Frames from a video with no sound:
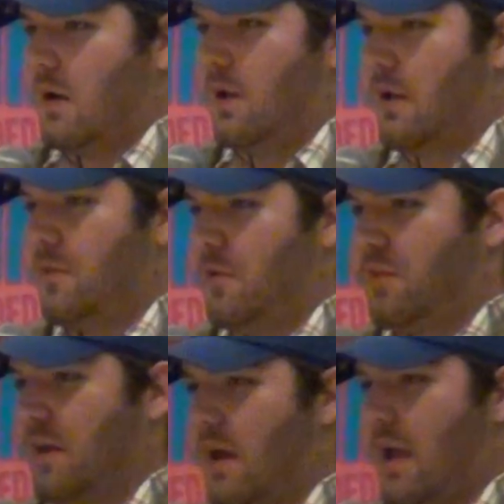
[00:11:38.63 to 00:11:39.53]
Another
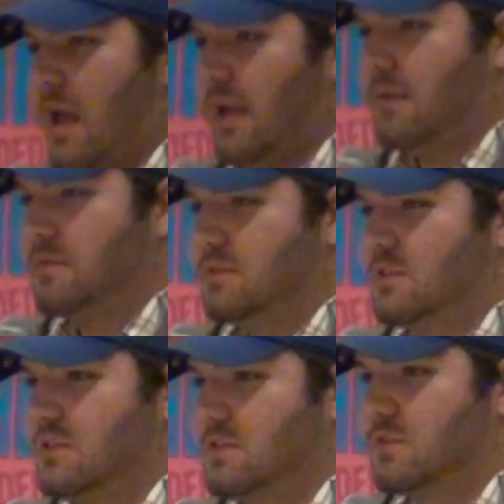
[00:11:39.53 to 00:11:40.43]
thing I hate,
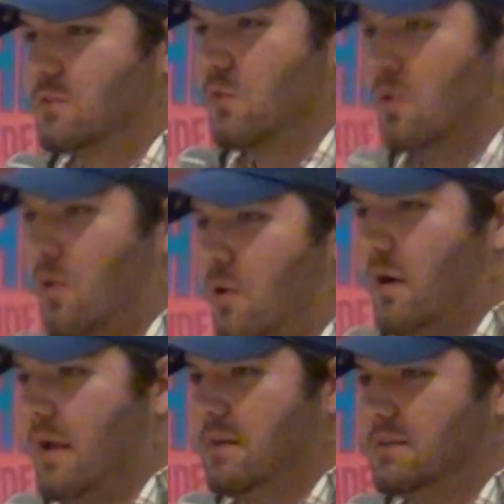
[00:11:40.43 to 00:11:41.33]

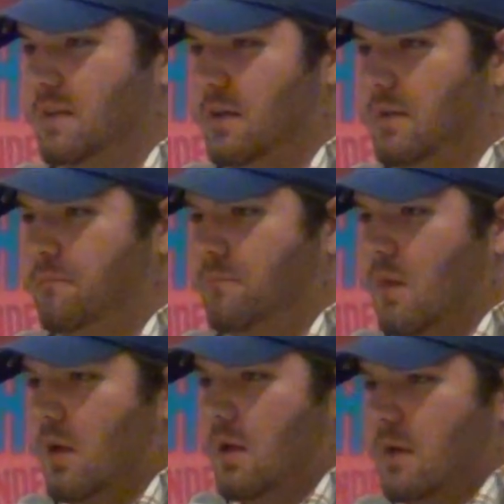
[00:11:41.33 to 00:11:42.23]
school-oriented,
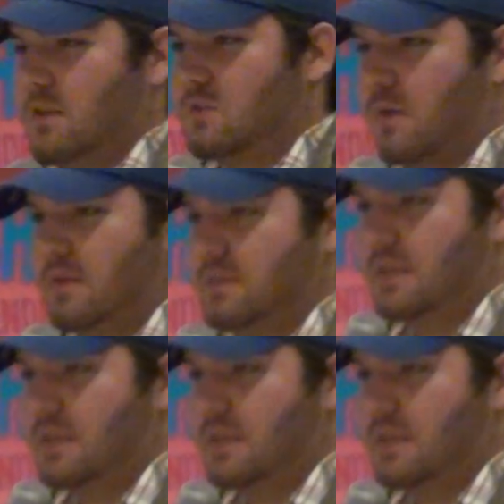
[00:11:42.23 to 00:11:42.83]
is when